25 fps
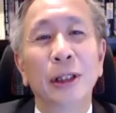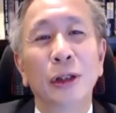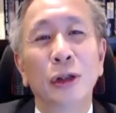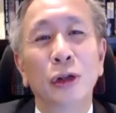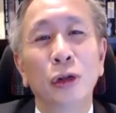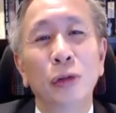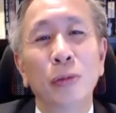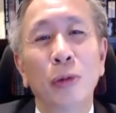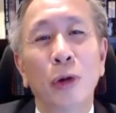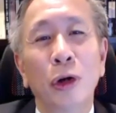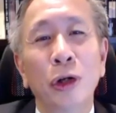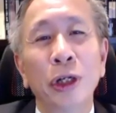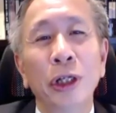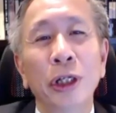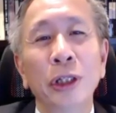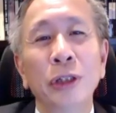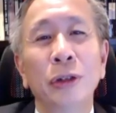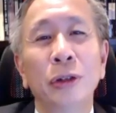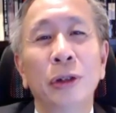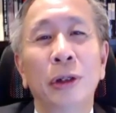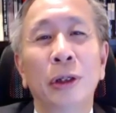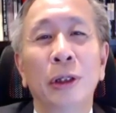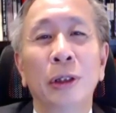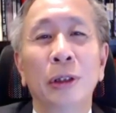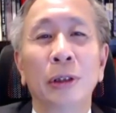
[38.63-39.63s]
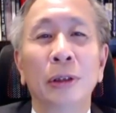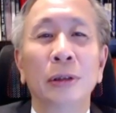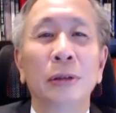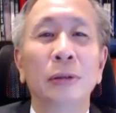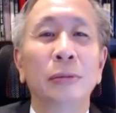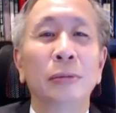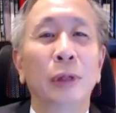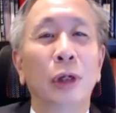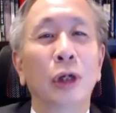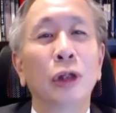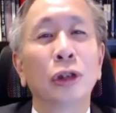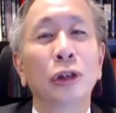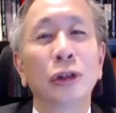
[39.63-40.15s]
Good morning to
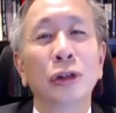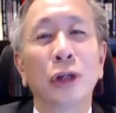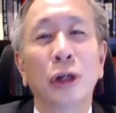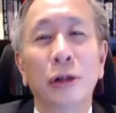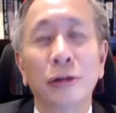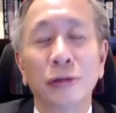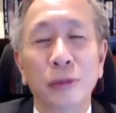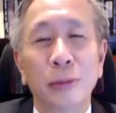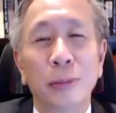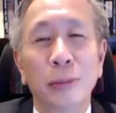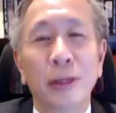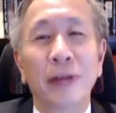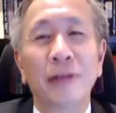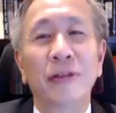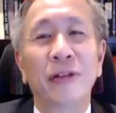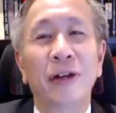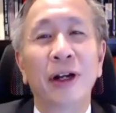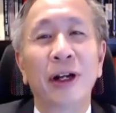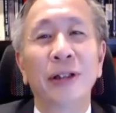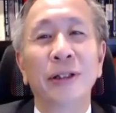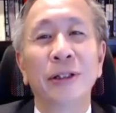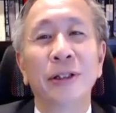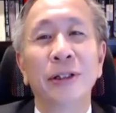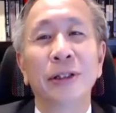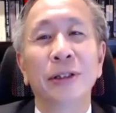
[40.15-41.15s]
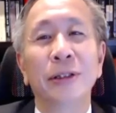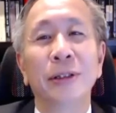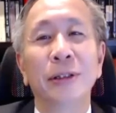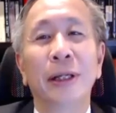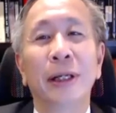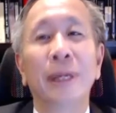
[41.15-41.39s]
all, Bogatov to my friends,